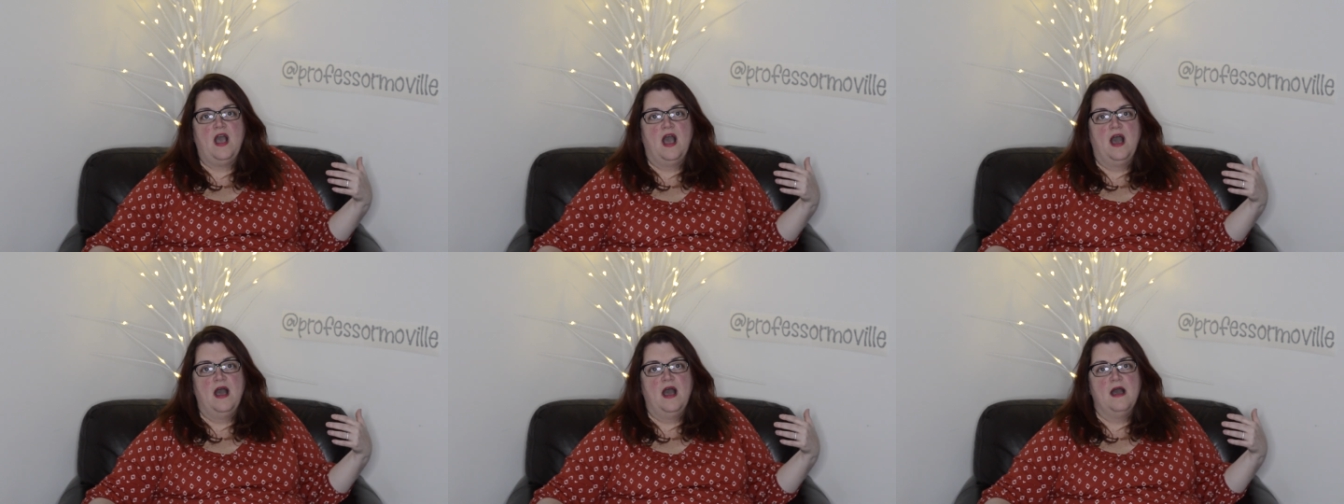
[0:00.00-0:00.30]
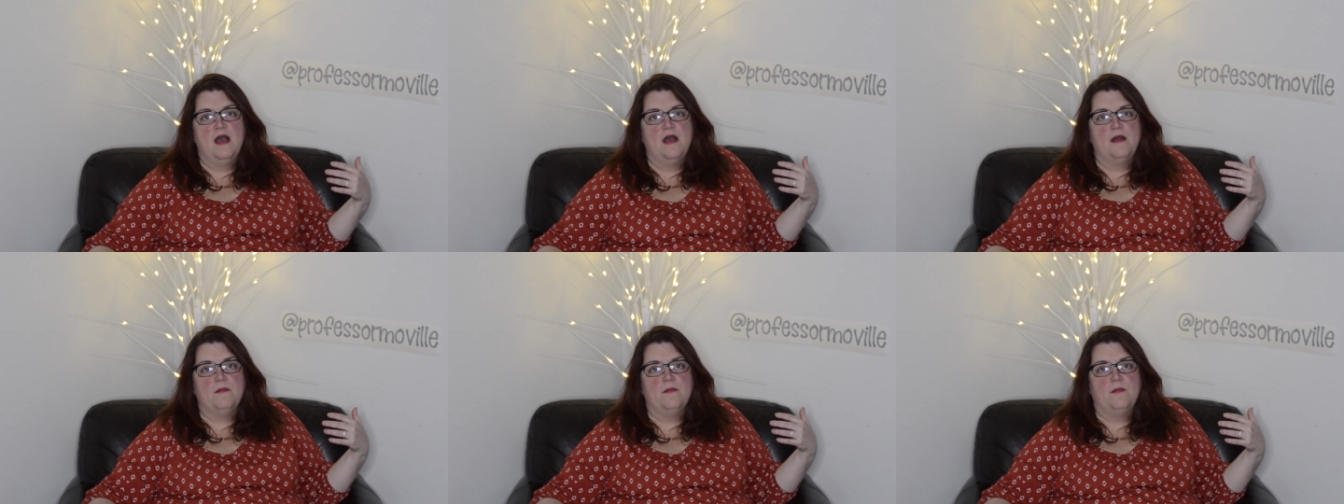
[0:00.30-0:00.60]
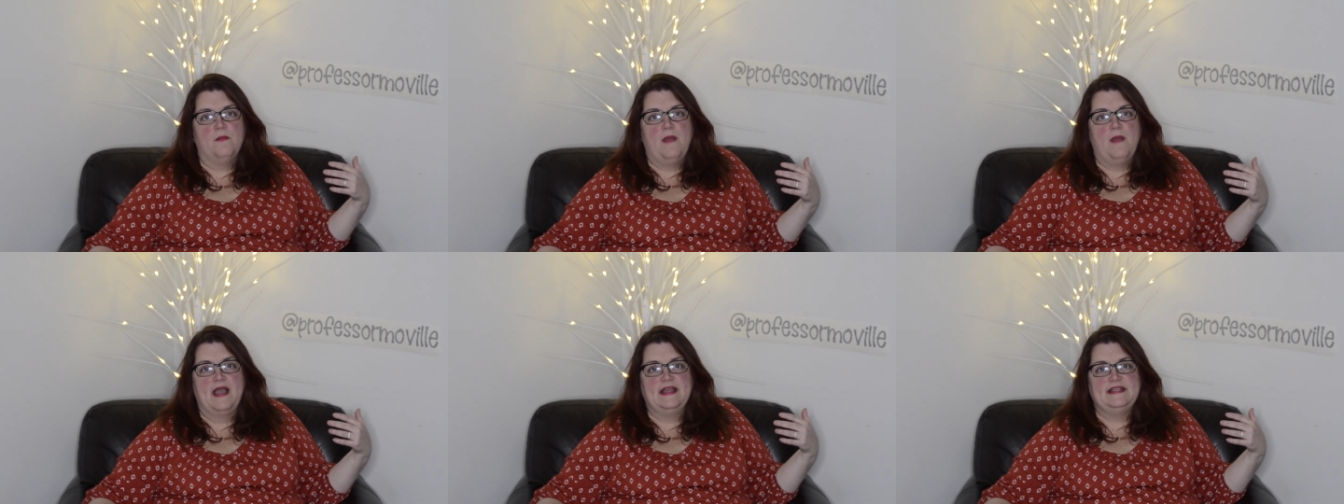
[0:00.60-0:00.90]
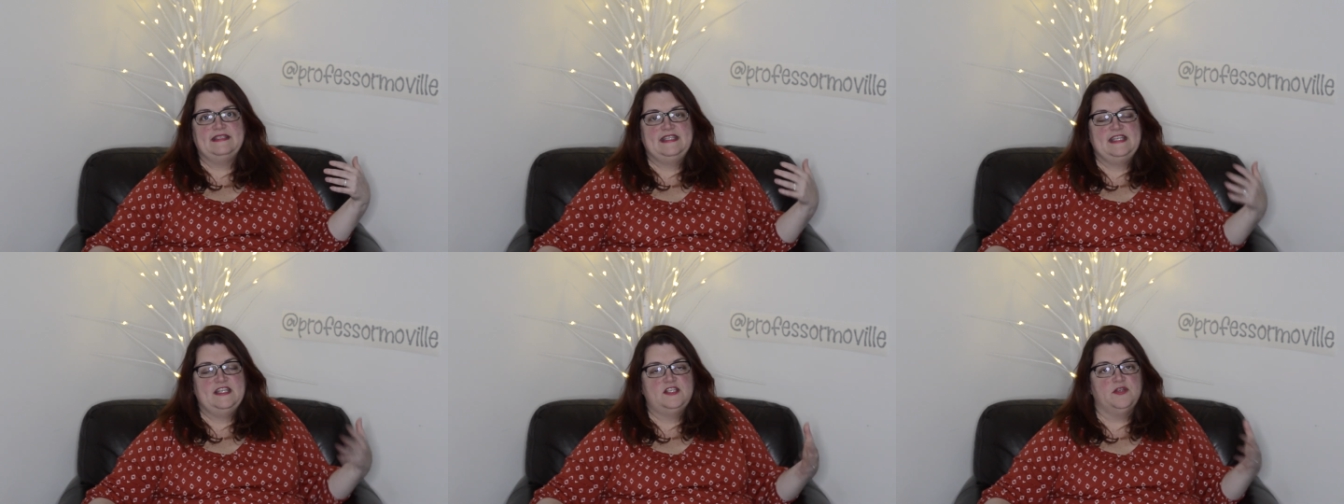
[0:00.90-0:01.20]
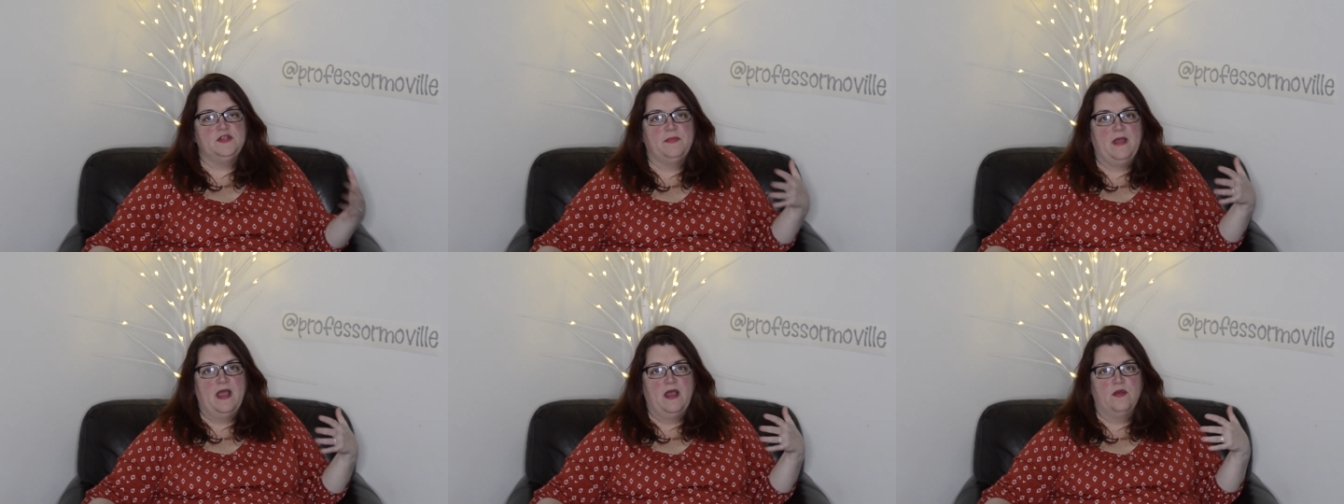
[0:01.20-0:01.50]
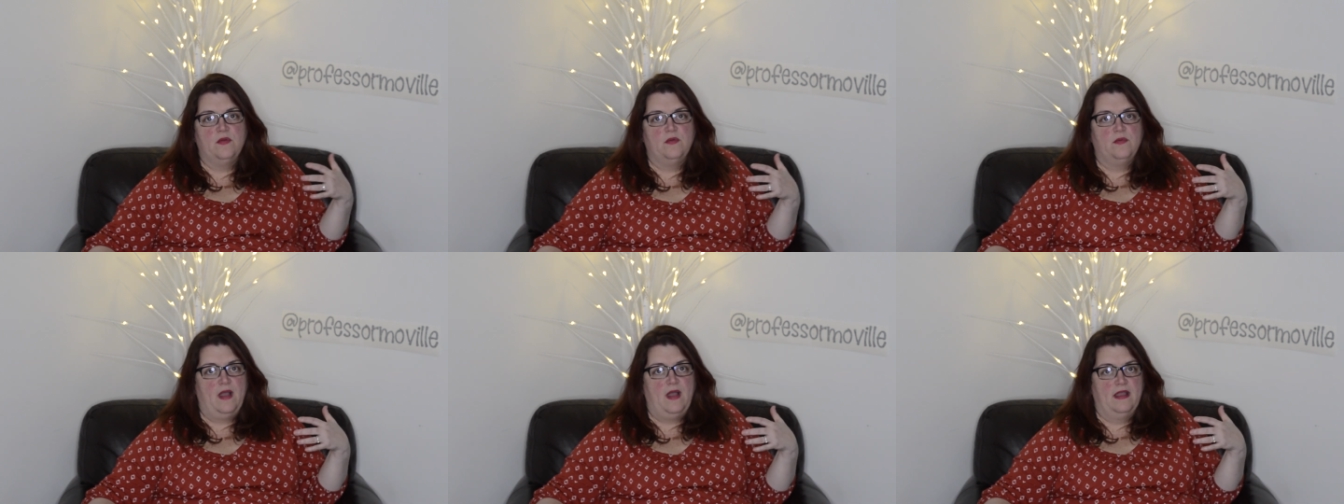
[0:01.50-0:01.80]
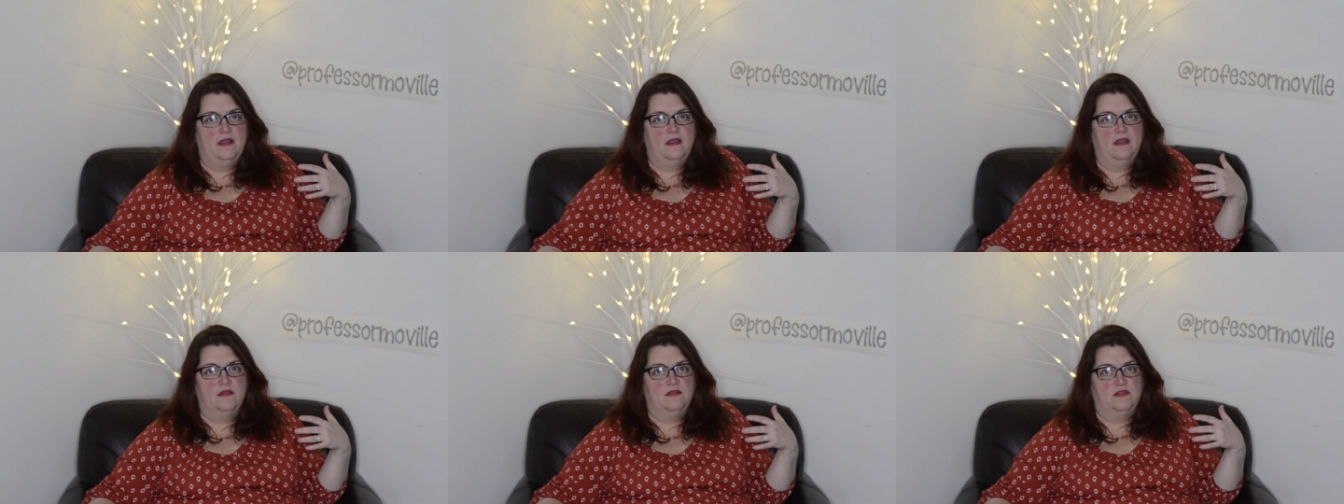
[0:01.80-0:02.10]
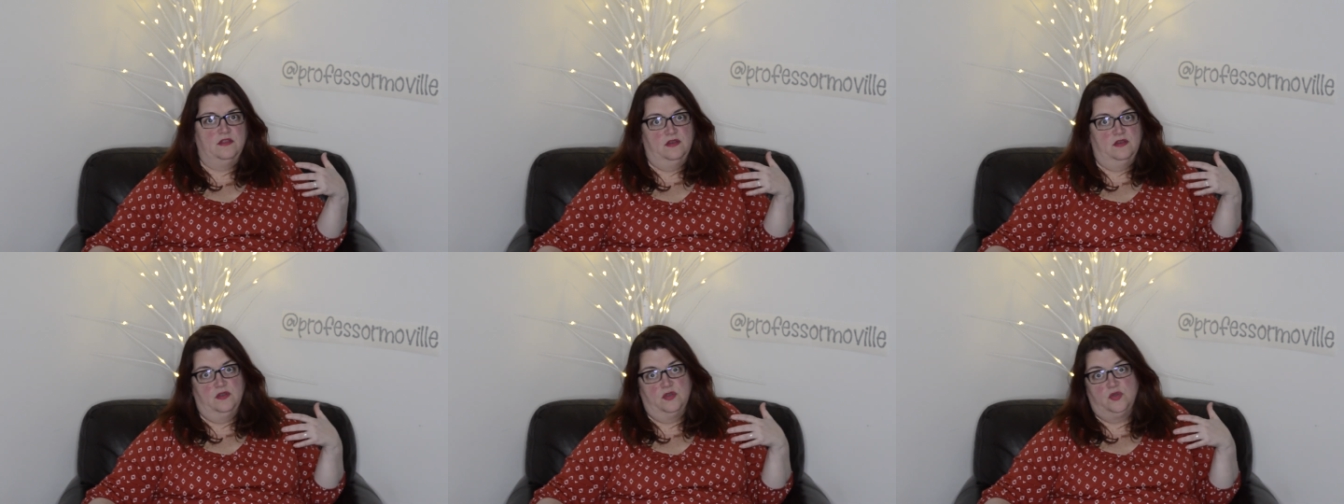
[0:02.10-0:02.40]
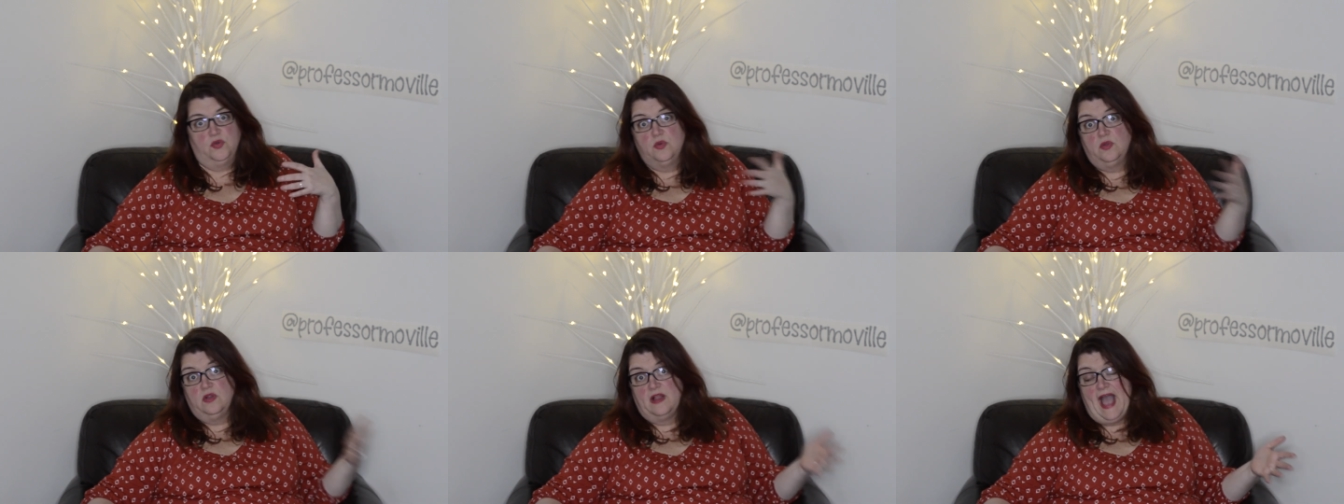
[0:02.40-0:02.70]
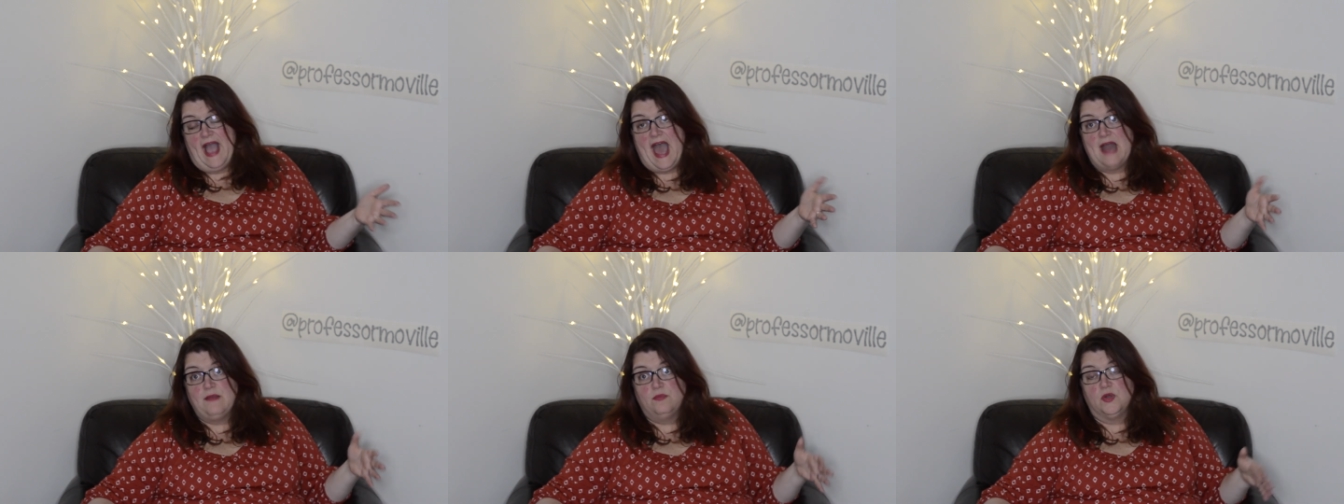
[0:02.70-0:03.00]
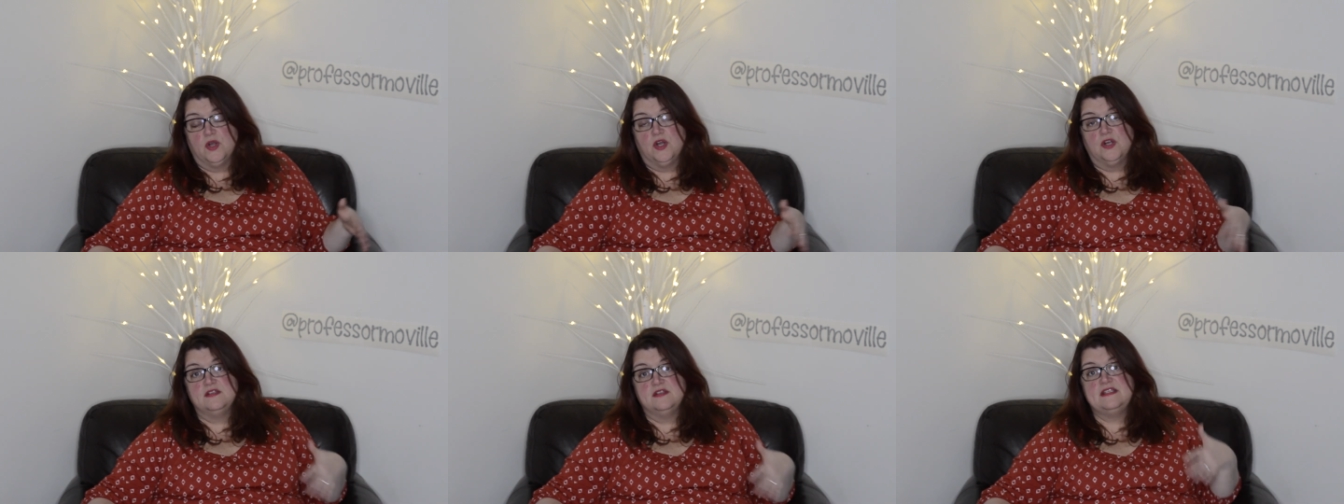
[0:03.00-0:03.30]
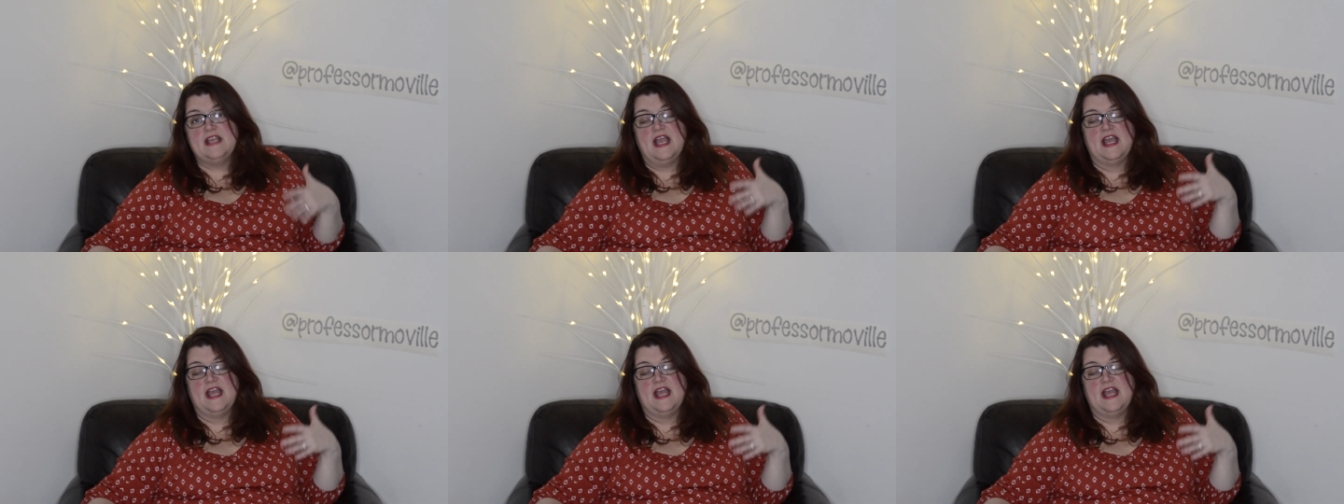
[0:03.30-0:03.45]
I teach about the Google AdWords